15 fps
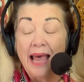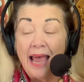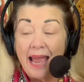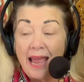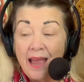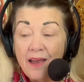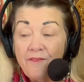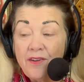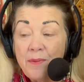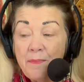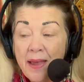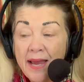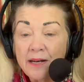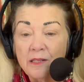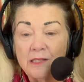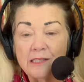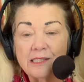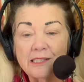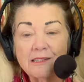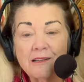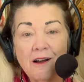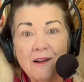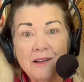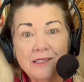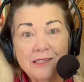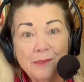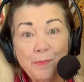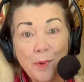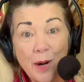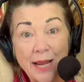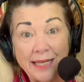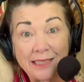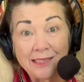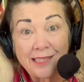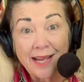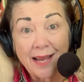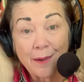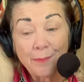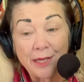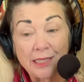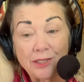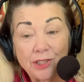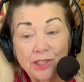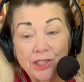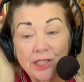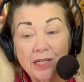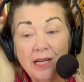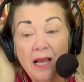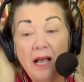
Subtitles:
Heavy metals cause brain damage.